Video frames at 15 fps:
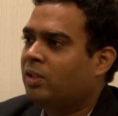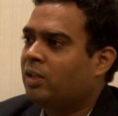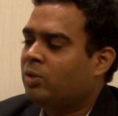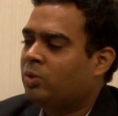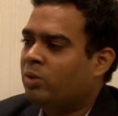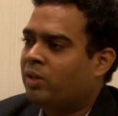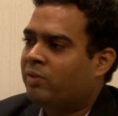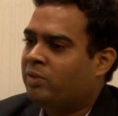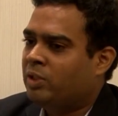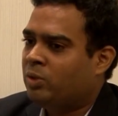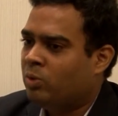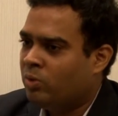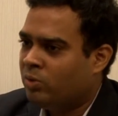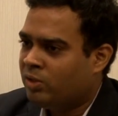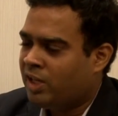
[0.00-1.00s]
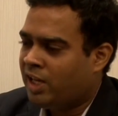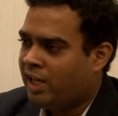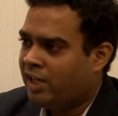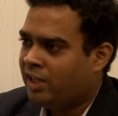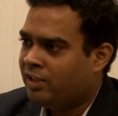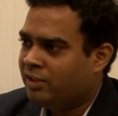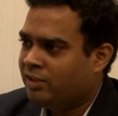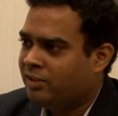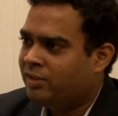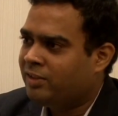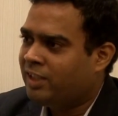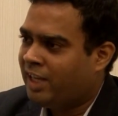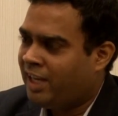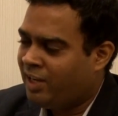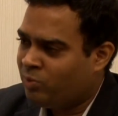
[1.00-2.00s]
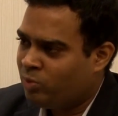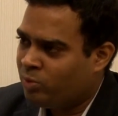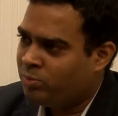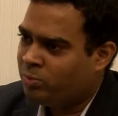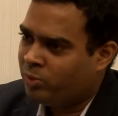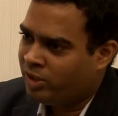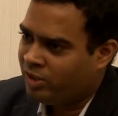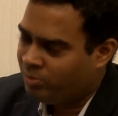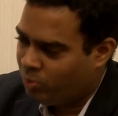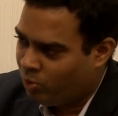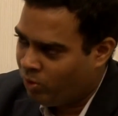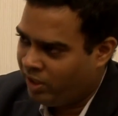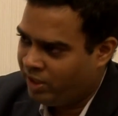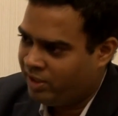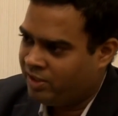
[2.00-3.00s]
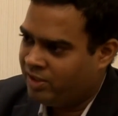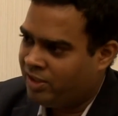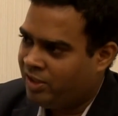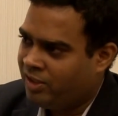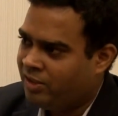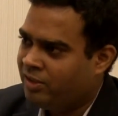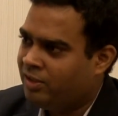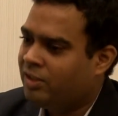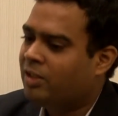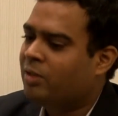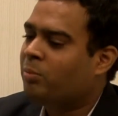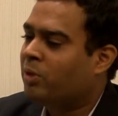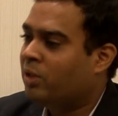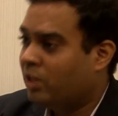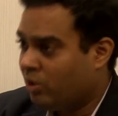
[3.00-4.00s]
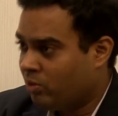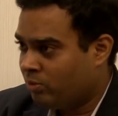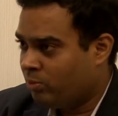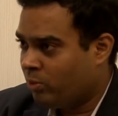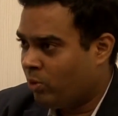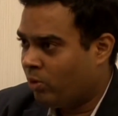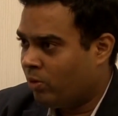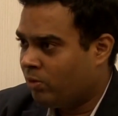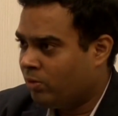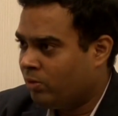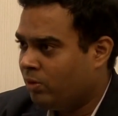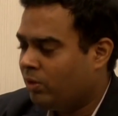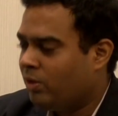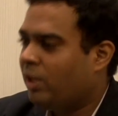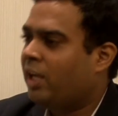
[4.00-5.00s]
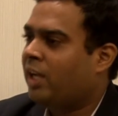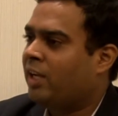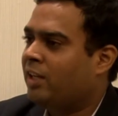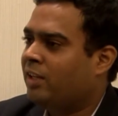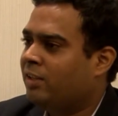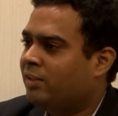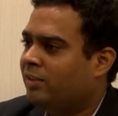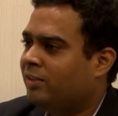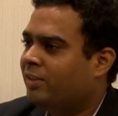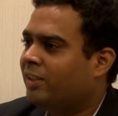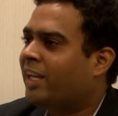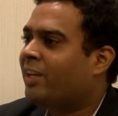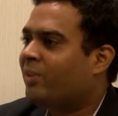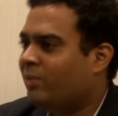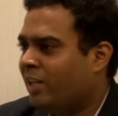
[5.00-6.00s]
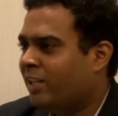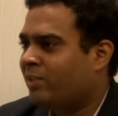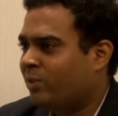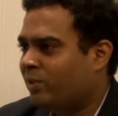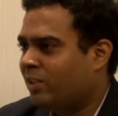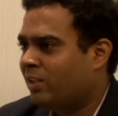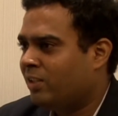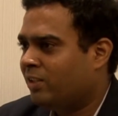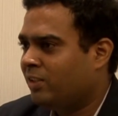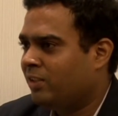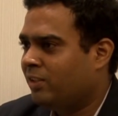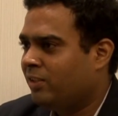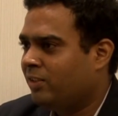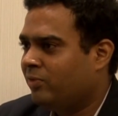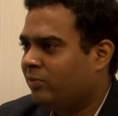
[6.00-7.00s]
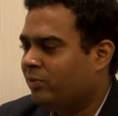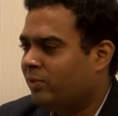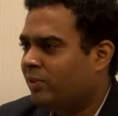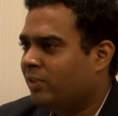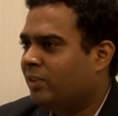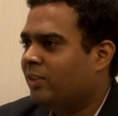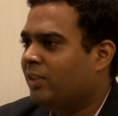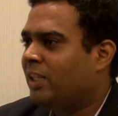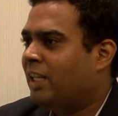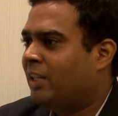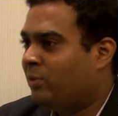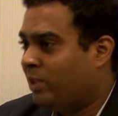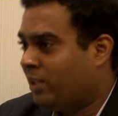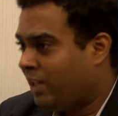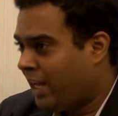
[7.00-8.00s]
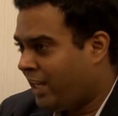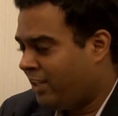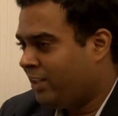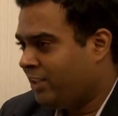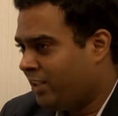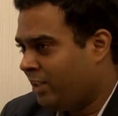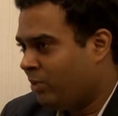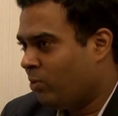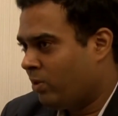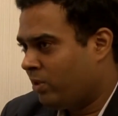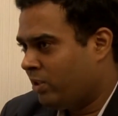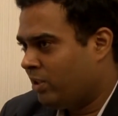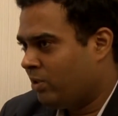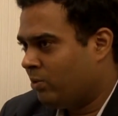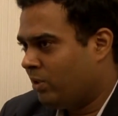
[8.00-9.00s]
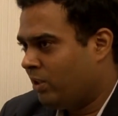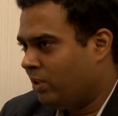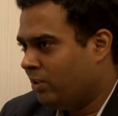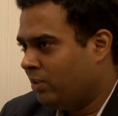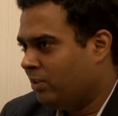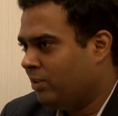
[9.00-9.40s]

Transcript: So if they don't like, they have to put in more energy, burn out more, and get less result. If they like the thing what they are doing,